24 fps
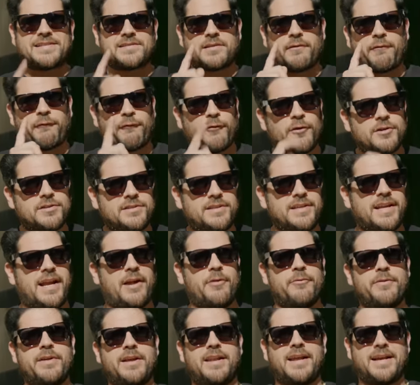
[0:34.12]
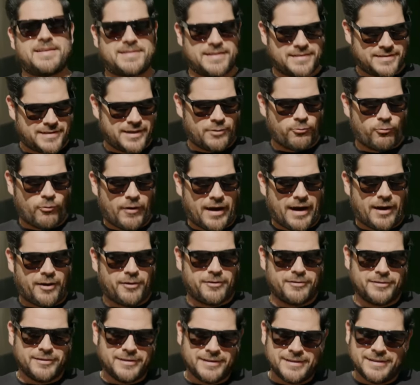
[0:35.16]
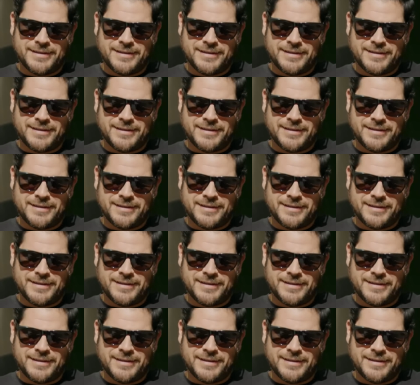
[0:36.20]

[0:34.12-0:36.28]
that's the first thing I realized. I said, wow,